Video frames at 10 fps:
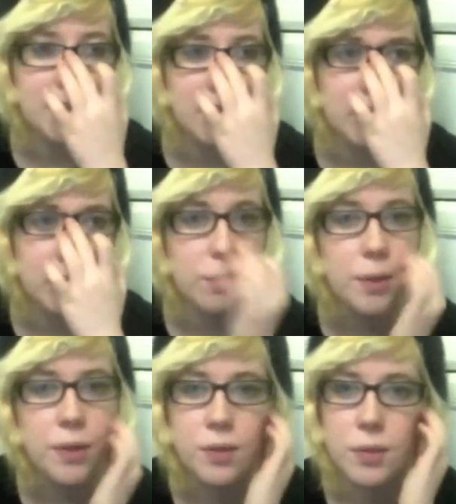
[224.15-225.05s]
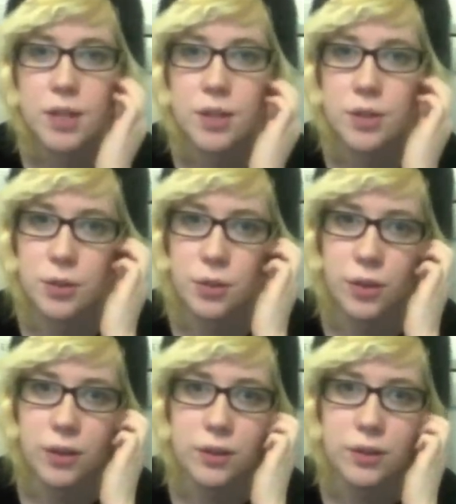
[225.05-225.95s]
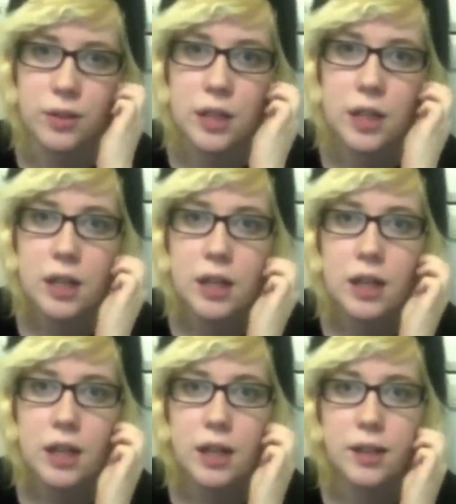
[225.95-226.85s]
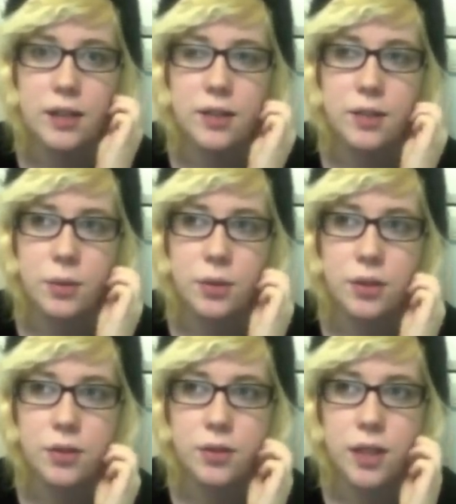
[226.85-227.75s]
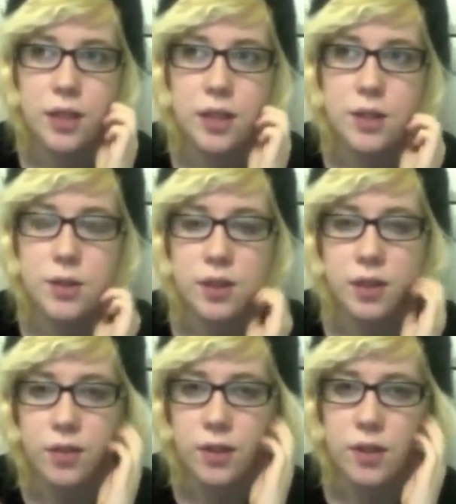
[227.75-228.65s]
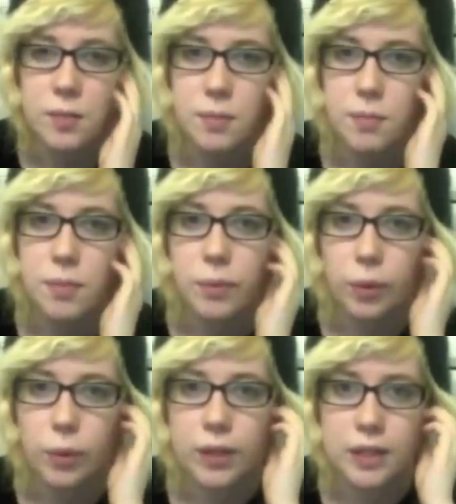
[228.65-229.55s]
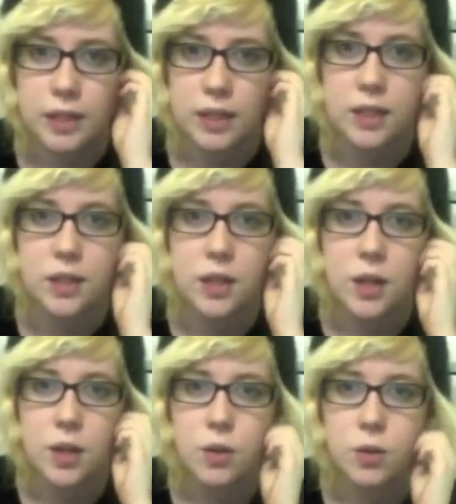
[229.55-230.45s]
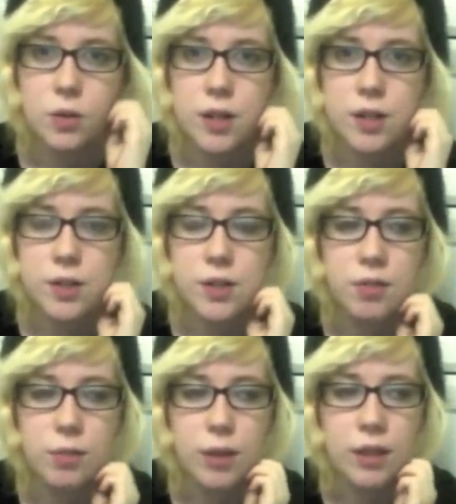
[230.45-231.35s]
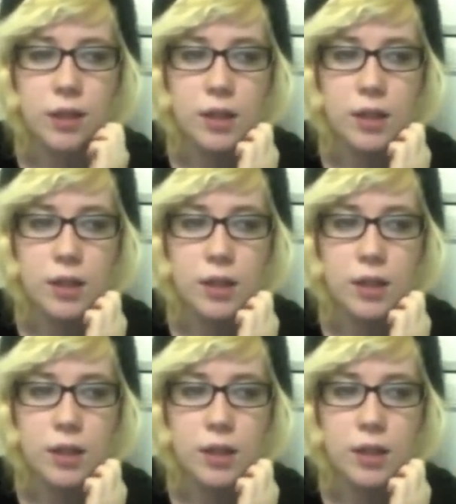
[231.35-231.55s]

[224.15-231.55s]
Like with most of my tutorials, I sort of either do stuff that's been requested, or I do stuff where